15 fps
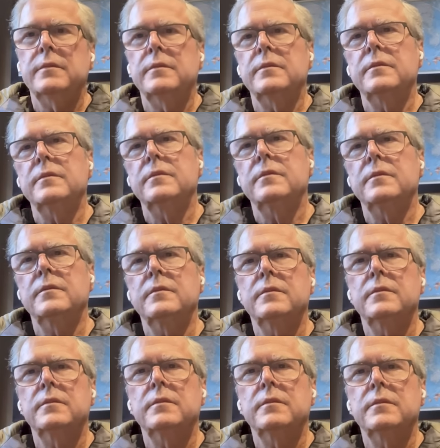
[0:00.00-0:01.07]

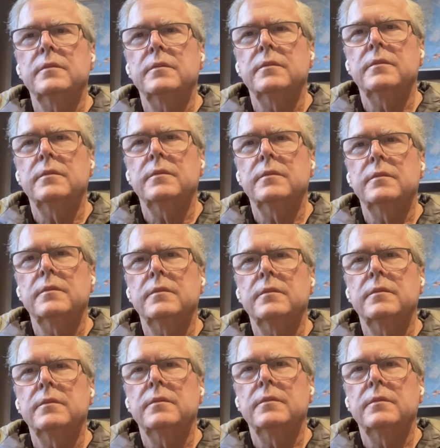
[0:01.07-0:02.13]

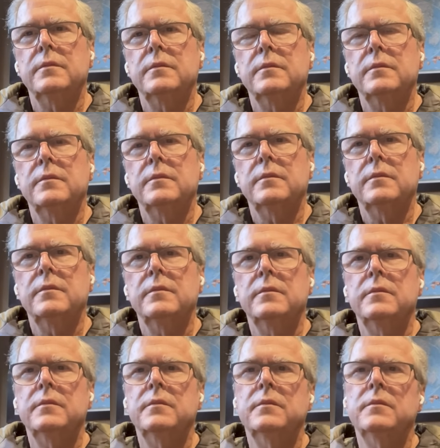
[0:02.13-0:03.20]

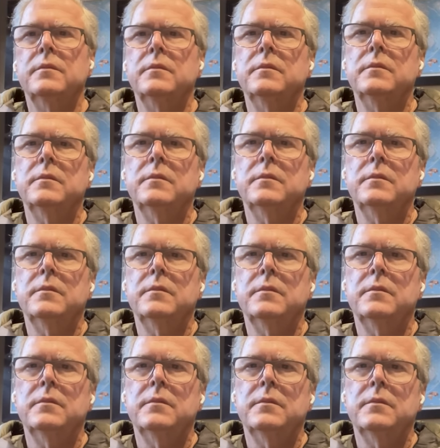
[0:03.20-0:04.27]

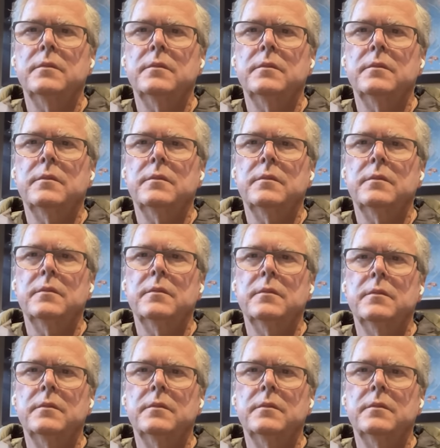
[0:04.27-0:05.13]
This person isn't speaking.